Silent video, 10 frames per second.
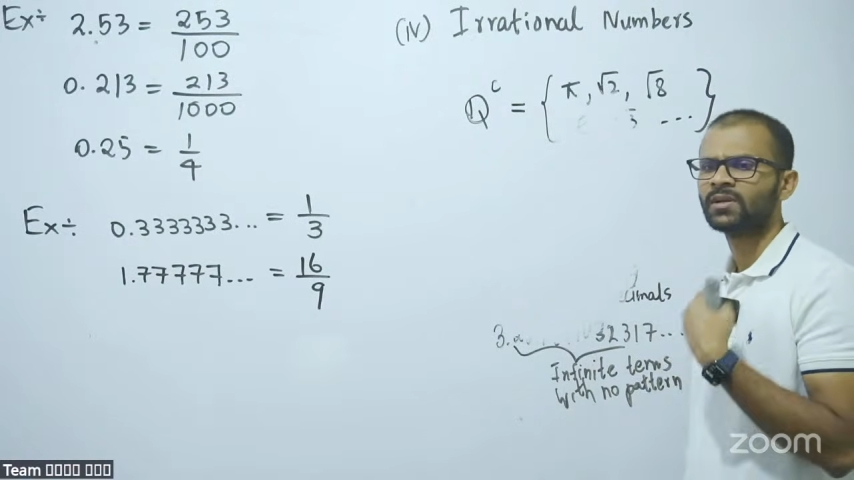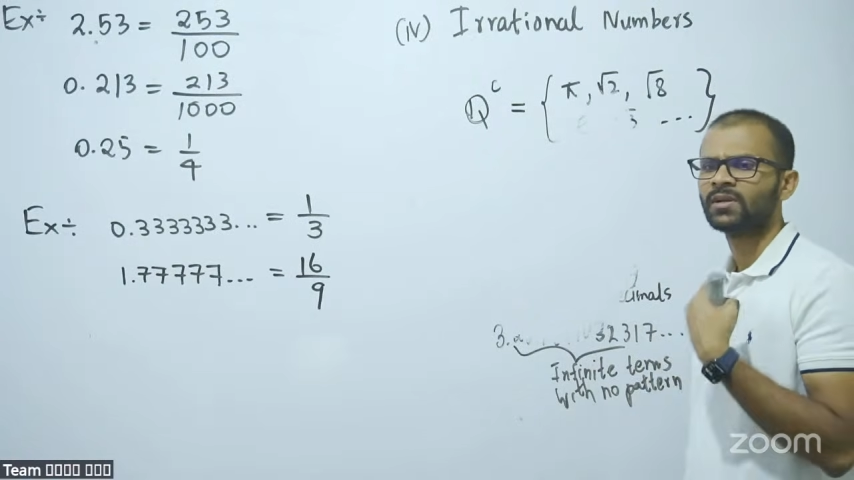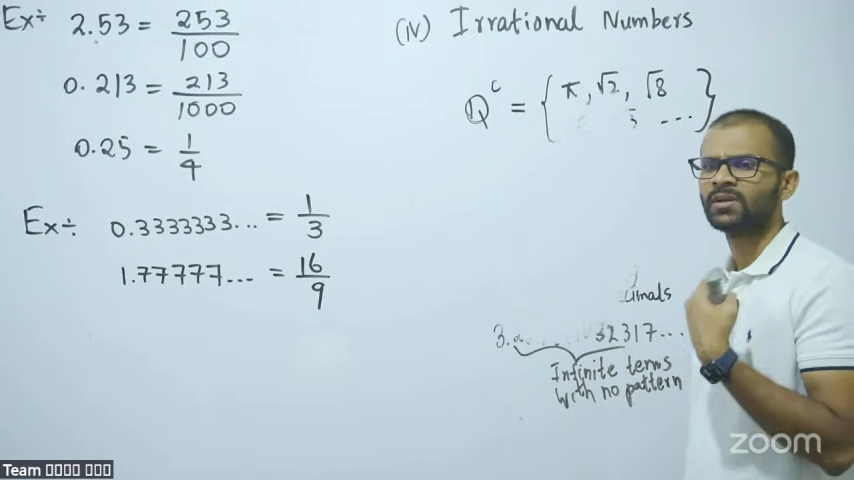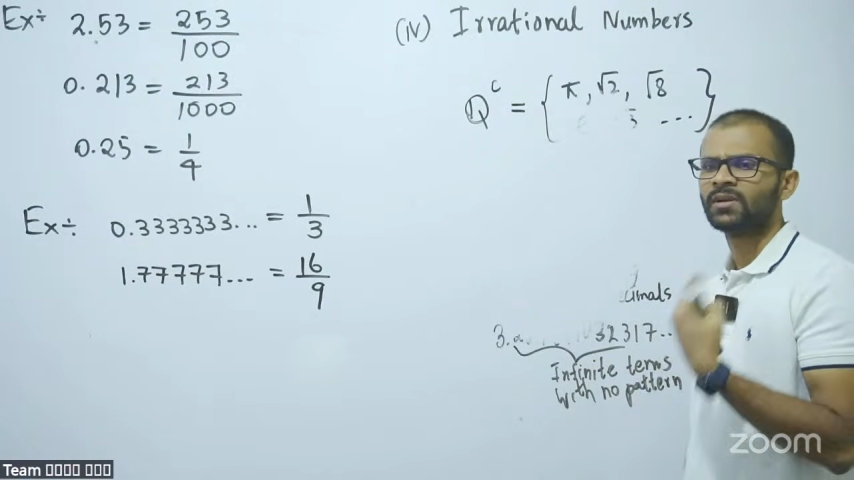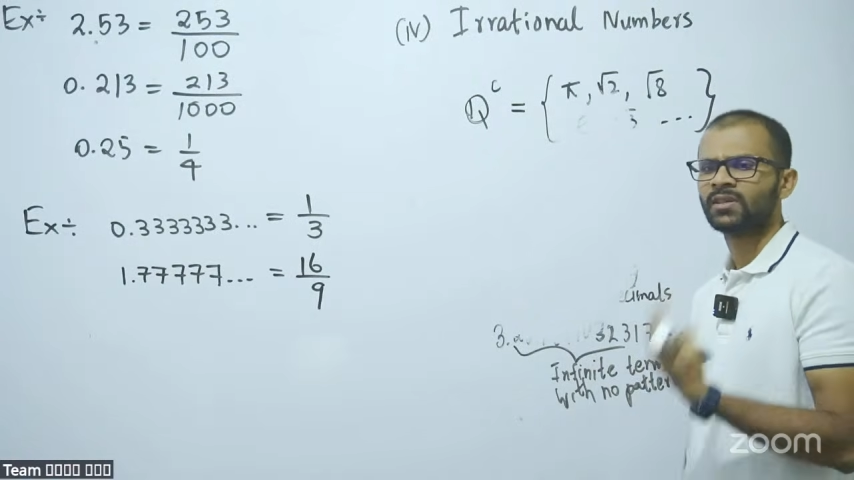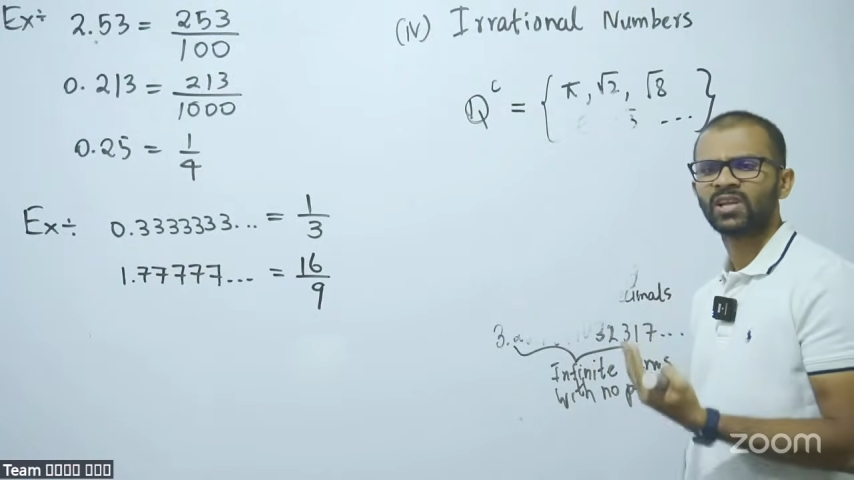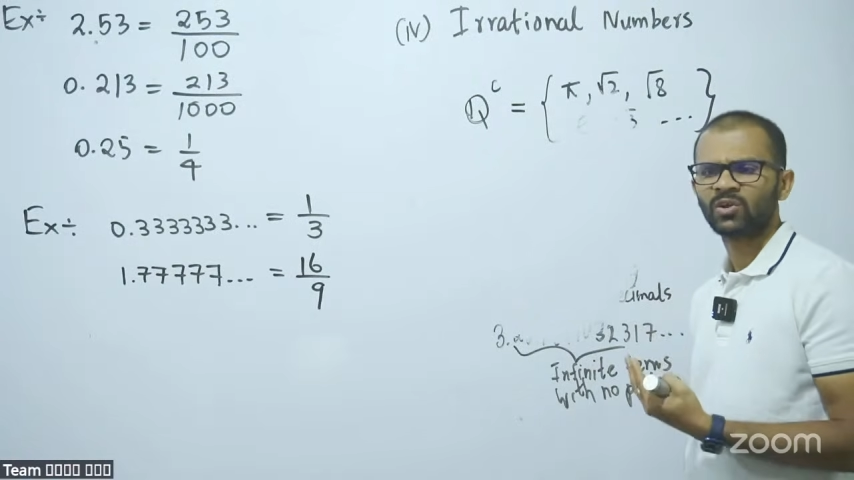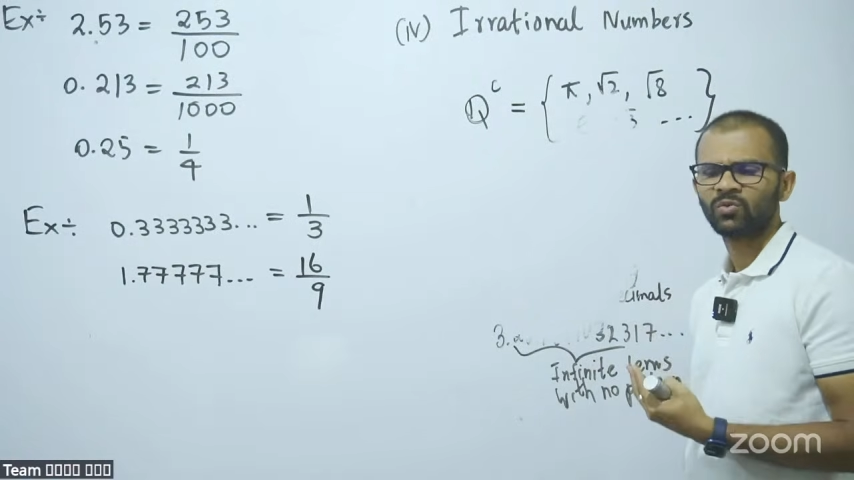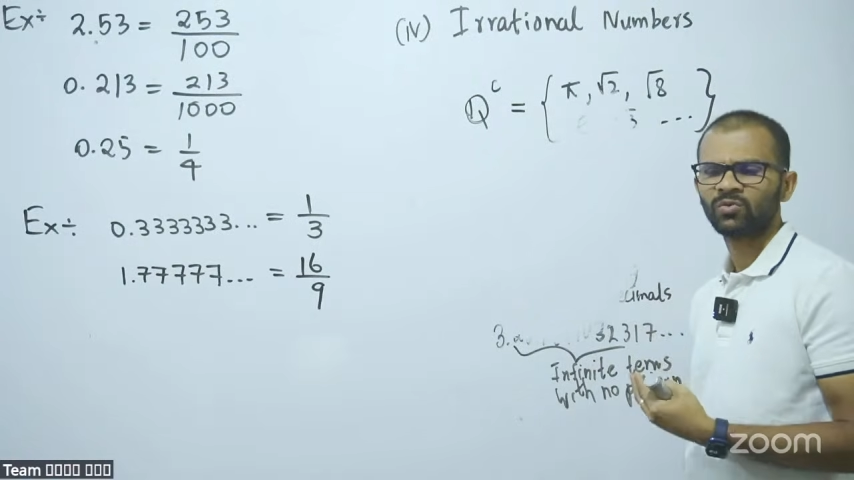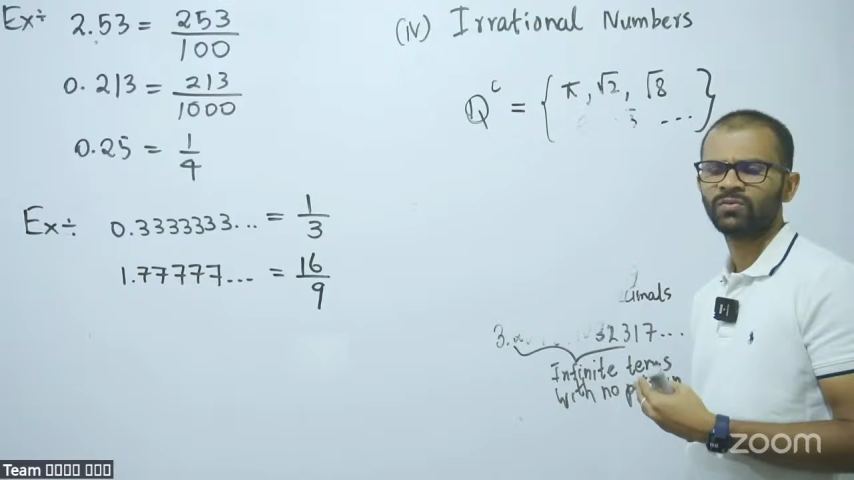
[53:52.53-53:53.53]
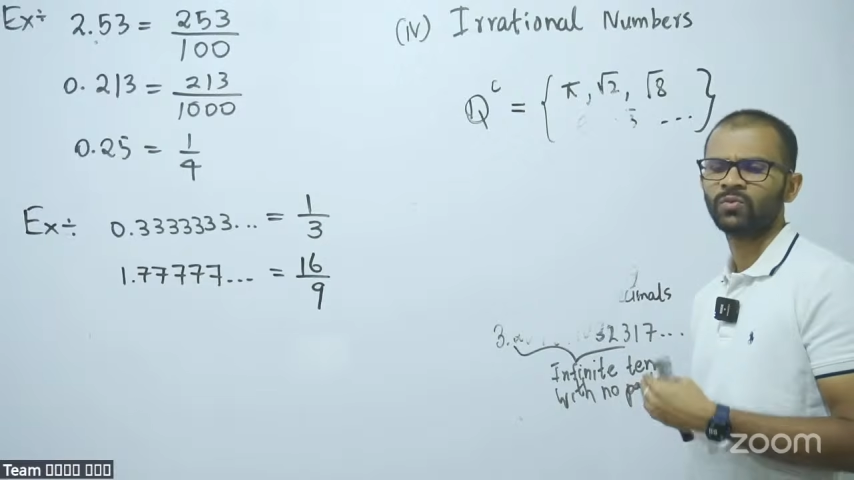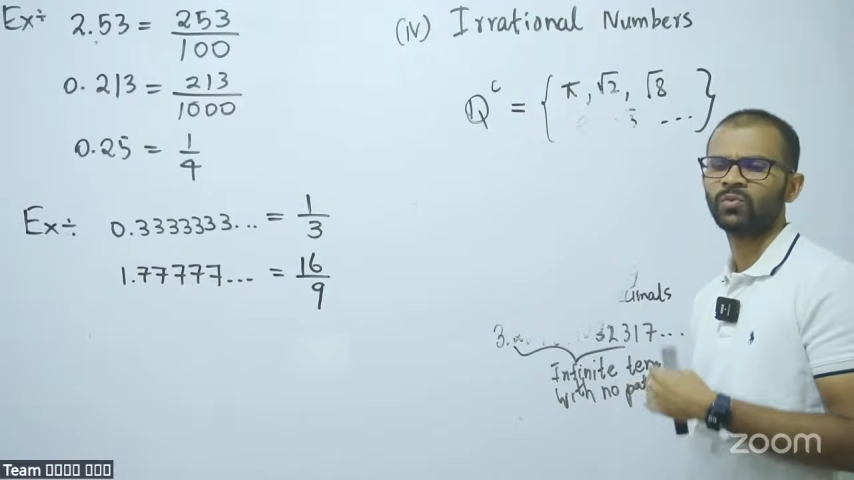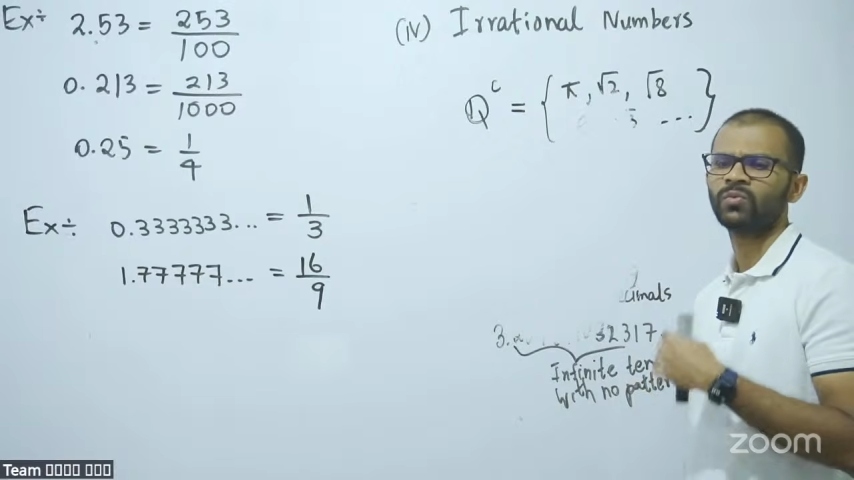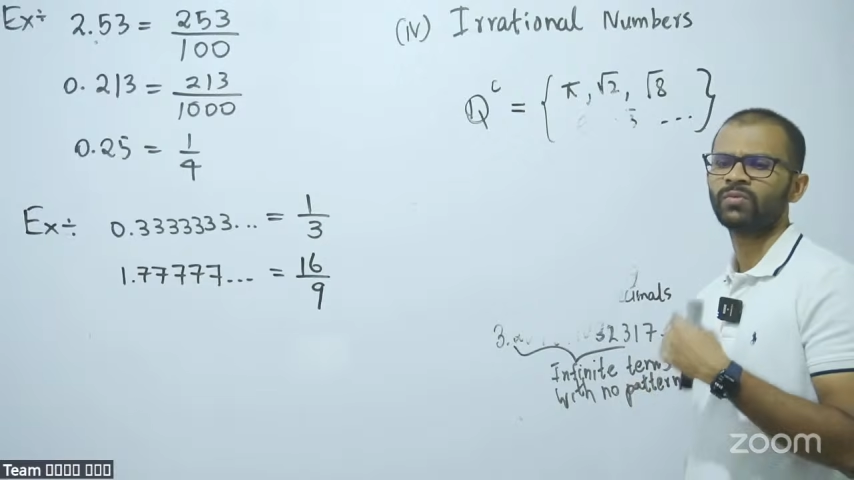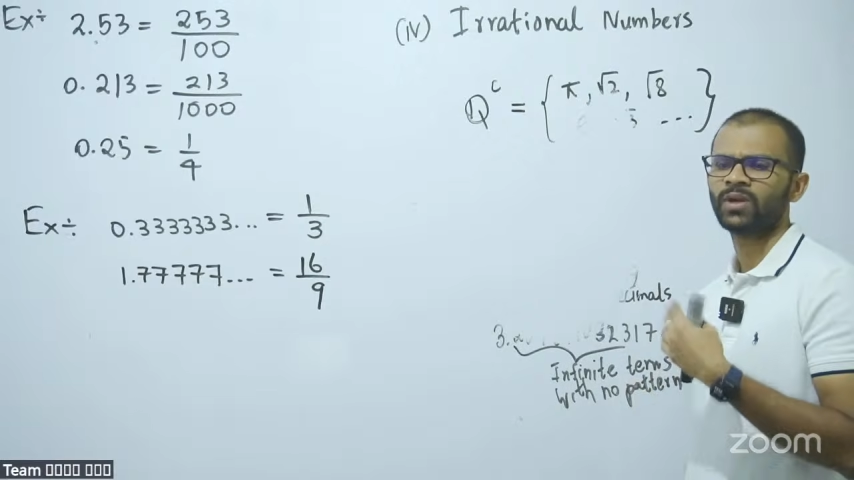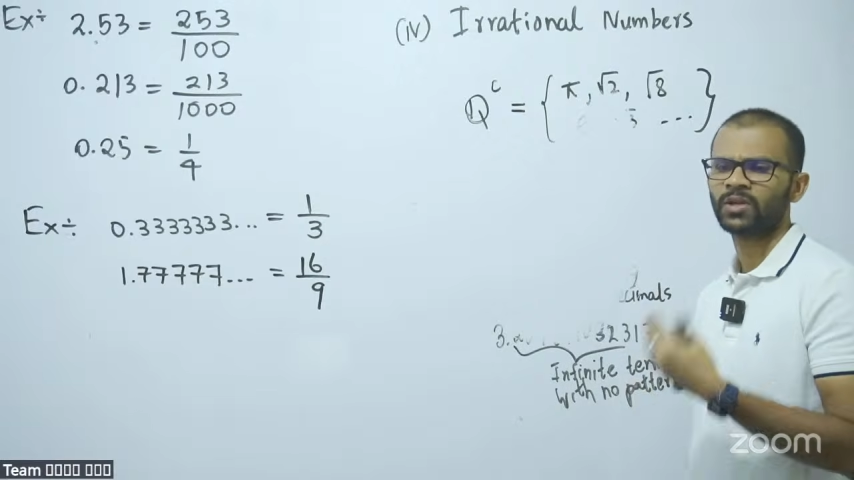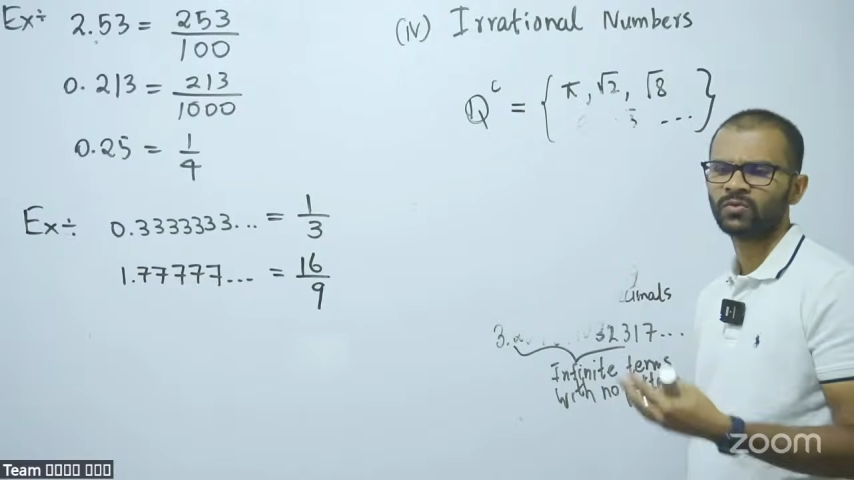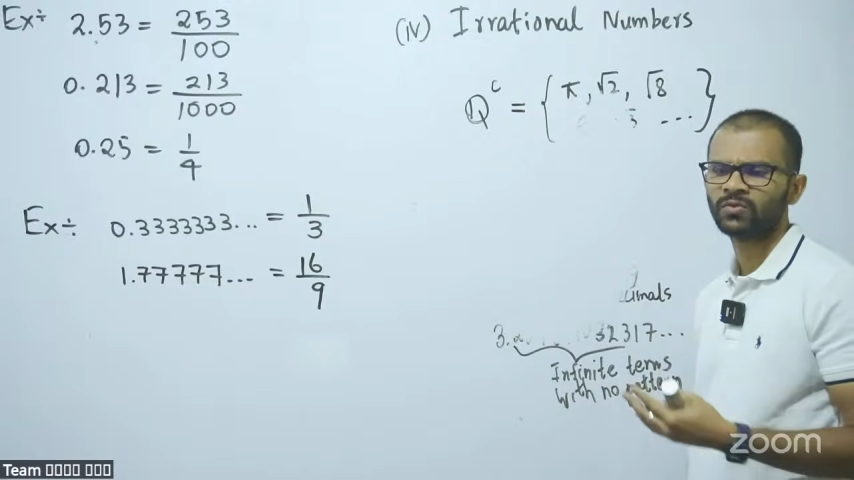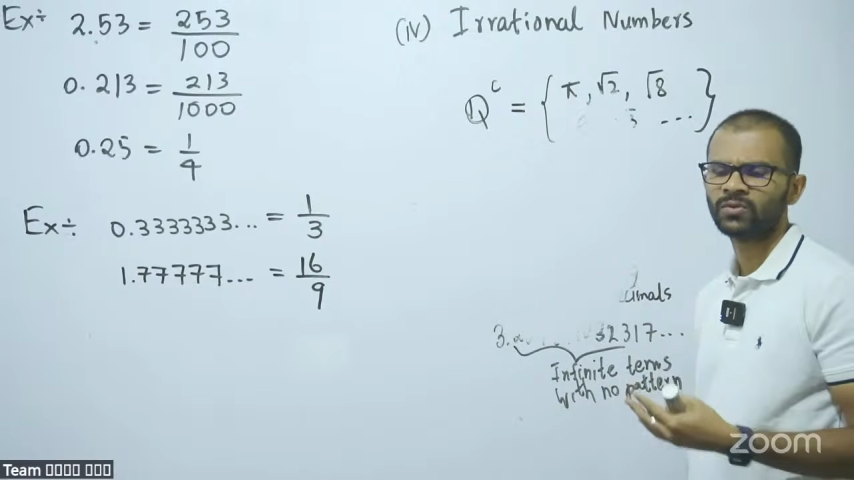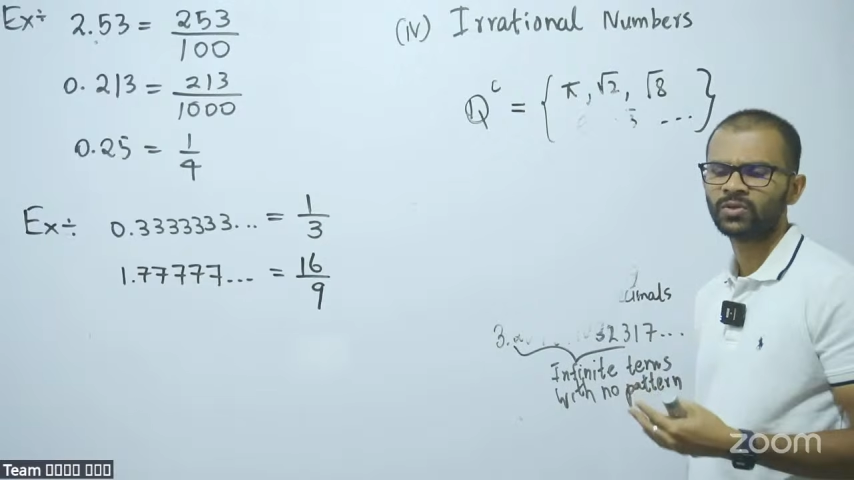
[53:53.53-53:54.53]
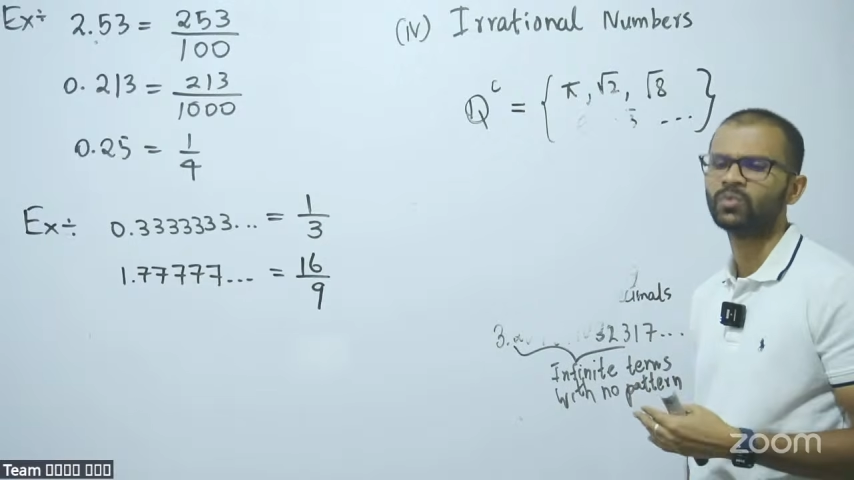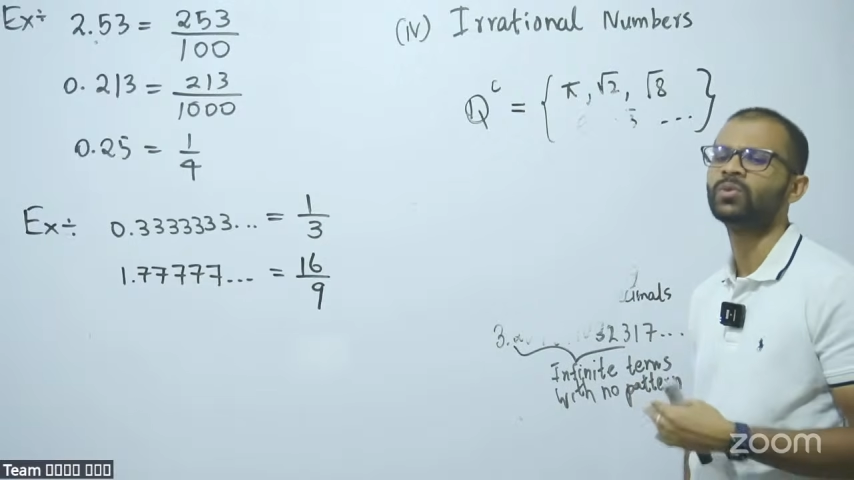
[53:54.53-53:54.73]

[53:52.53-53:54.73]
3 over 4, 5 over 2.